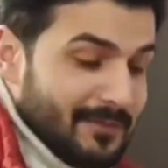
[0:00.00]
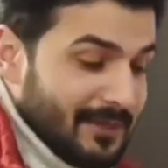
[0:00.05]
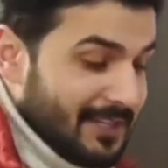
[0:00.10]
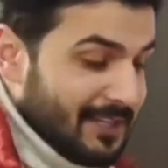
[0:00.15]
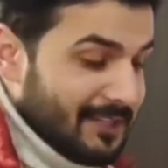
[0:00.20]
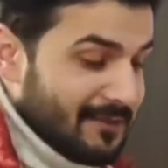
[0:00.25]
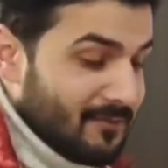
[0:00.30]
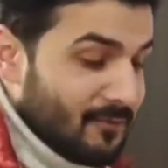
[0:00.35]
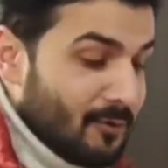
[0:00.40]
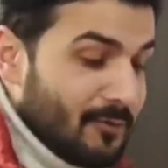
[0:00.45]

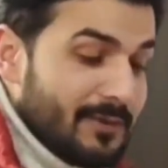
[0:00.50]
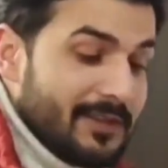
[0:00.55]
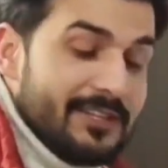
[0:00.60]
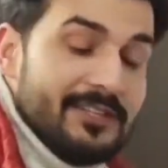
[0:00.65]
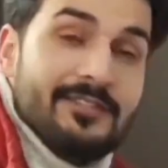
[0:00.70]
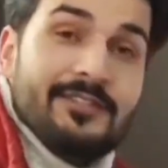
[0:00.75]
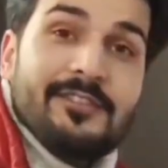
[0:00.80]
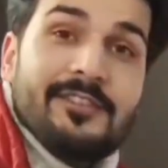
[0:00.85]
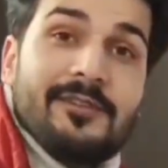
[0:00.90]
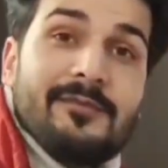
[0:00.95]
Because
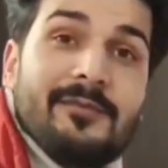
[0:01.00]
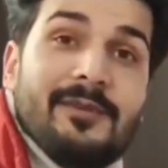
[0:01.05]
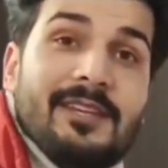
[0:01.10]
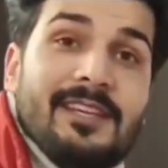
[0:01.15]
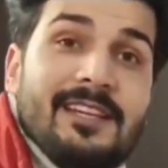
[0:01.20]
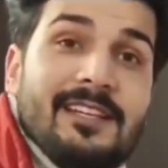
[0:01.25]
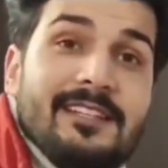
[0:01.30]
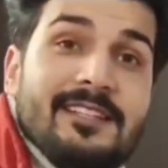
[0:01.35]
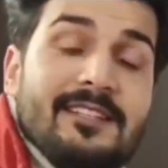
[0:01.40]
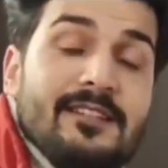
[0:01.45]
Möbius strip
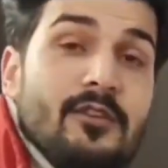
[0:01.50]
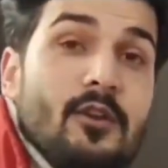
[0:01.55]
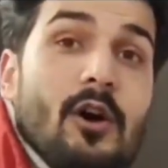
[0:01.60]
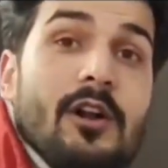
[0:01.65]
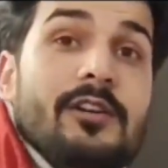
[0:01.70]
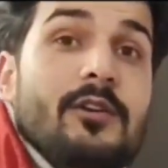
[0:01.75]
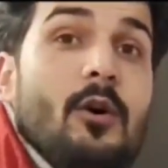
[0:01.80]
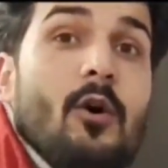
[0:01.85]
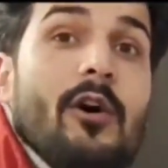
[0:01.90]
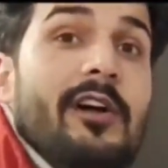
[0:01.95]
is
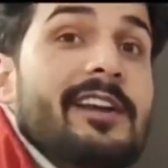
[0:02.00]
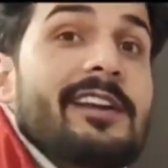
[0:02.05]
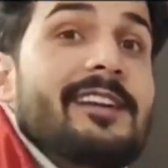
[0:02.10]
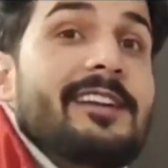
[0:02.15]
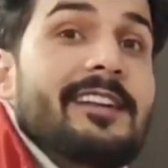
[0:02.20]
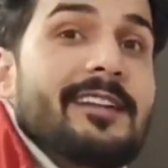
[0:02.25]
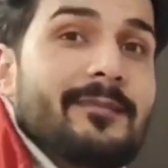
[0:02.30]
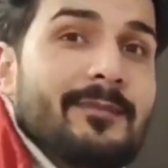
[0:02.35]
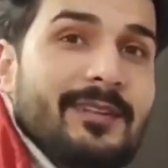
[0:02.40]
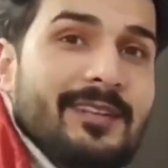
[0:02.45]
not
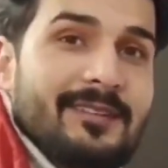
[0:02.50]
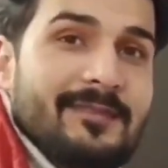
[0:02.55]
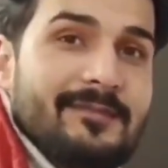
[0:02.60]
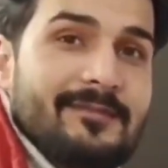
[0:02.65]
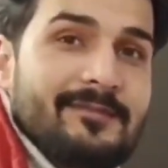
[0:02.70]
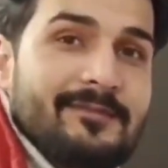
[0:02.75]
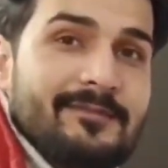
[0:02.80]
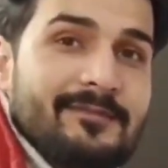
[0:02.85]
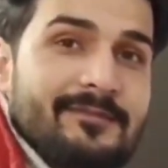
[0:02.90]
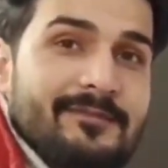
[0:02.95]
orientable.
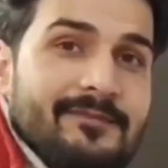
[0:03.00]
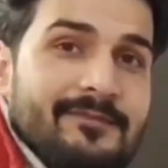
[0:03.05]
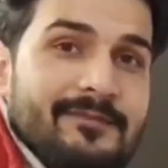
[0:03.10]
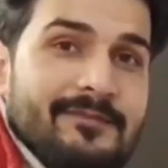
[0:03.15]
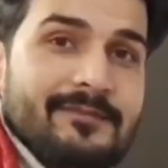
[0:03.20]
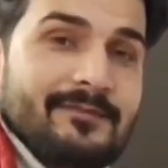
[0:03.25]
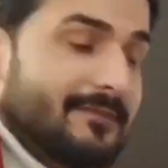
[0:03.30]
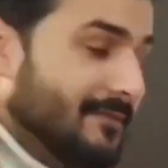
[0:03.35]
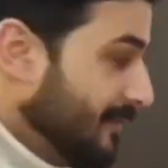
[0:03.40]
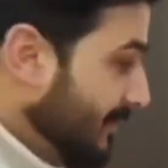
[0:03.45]

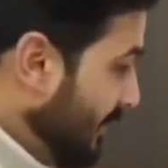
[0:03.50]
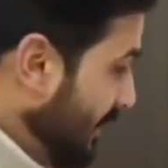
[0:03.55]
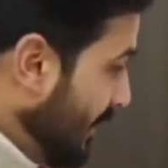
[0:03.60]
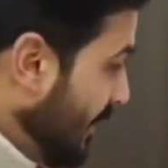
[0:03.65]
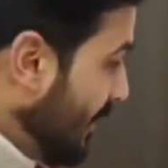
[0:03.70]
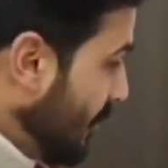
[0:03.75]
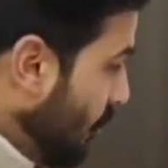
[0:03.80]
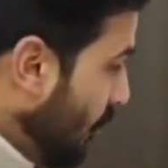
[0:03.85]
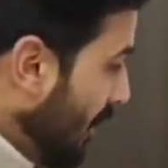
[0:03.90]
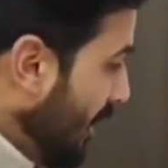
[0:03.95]

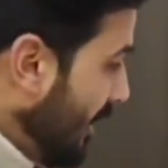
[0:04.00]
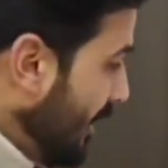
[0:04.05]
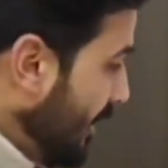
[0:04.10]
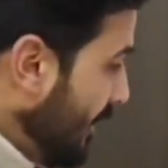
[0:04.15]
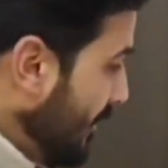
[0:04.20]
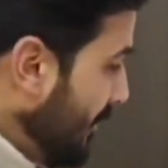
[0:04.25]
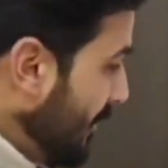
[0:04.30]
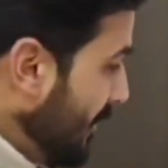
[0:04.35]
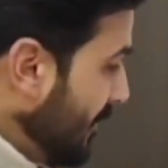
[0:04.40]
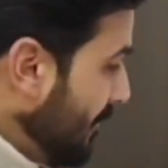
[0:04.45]
This is
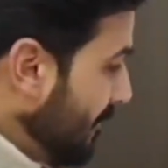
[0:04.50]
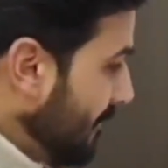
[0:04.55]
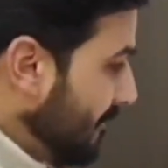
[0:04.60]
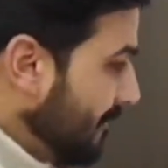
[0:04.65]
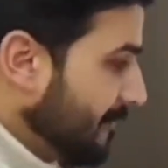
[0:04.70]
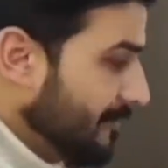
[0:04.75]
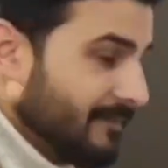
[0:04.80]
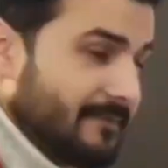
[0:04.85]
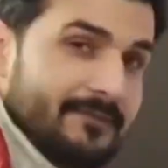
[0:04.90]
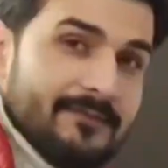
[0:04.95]
orientable.
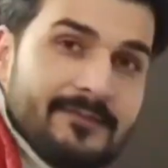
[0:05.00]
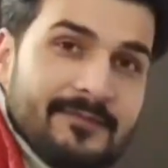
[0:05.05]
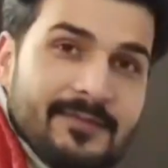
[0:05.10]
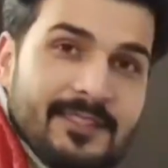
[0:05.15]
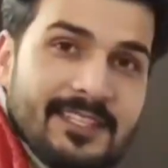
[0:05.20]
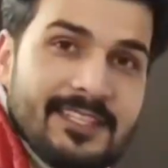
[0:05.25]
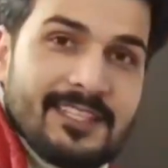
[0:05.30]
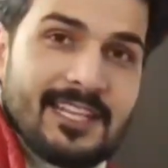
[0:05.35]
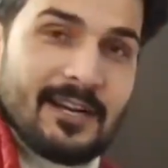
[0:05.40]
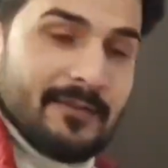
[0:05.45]

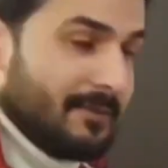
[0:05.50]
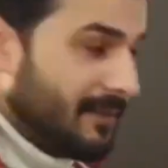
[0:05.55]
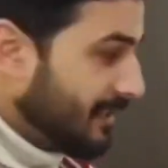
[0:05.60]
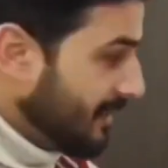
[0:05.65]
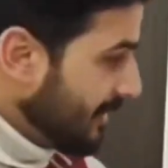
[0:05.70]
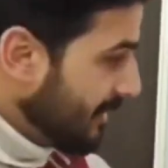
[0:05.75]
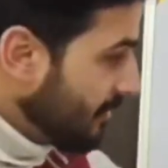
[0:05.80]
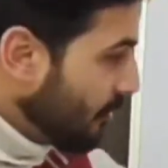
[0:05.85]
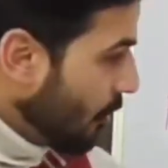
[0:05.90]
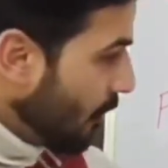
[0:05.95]
This
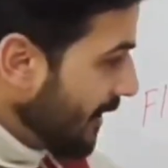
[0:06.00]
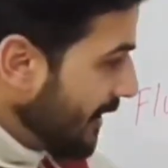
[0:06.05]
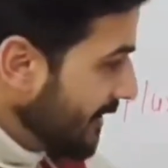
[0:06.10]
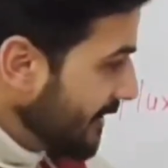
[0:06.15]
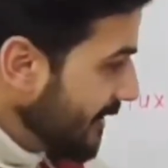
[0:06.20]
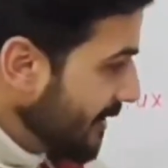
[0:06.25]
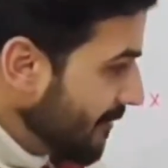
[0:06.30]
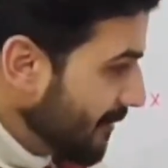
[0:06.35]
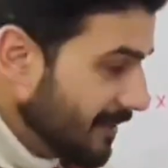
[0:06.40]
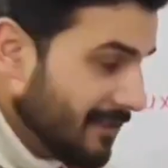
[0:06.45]
surface, this is
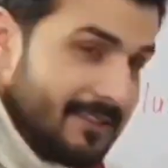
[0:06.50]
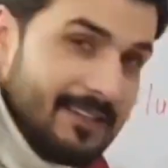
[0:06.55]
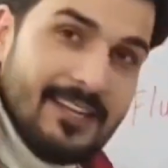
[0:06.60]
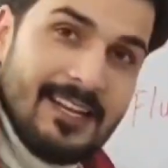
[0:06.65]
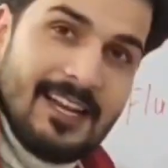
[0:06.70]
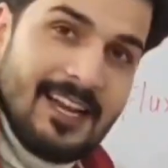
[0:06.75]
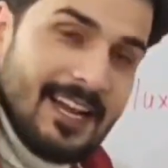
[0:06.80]
orientable.